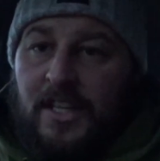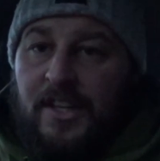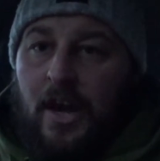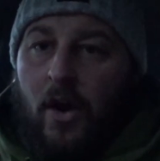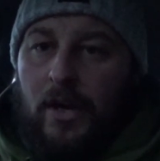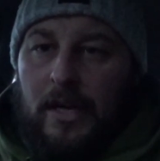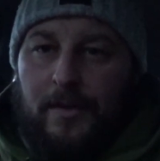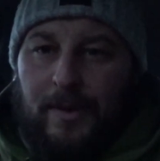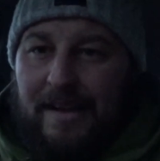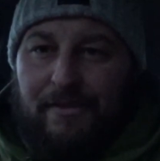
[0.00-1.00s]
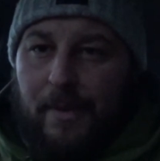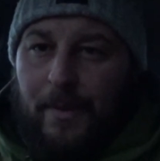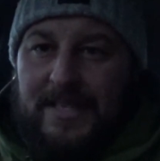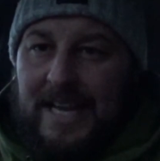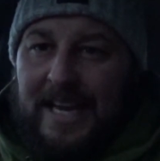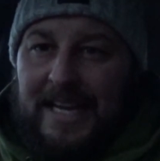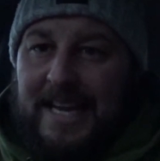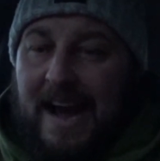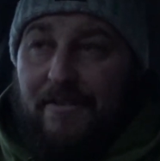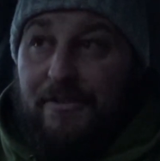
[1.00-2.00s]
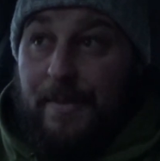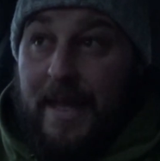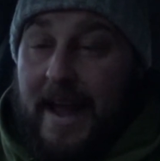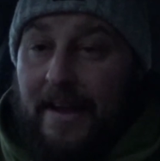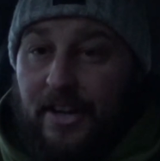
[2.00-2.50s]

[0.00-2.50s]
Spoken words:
the island, whatever it was, hanging down from there,